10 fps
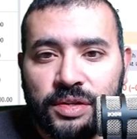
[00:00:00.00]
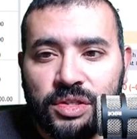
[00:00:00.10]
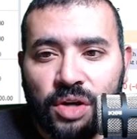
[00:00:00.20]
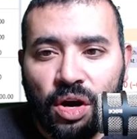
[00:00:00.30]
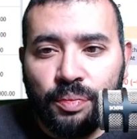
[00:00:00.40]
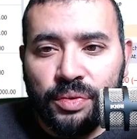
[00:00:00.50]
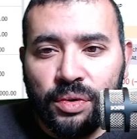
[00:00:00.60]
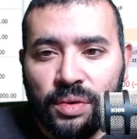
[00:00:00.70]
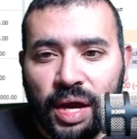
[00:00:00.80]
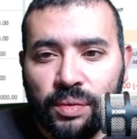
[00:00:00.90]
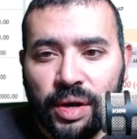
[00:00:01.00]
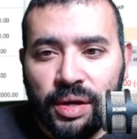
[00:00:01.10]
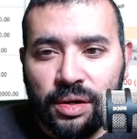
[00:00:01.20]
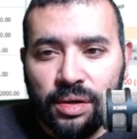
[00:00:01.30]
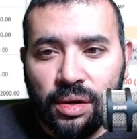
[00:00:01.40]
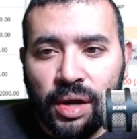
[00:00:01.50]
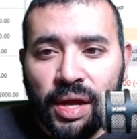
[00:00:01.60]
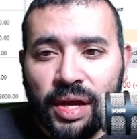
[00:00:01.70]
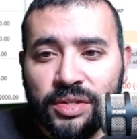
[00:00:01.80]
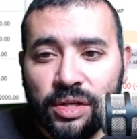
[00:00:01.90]
this dark blue line right here
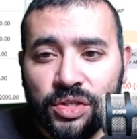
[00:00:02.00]
is the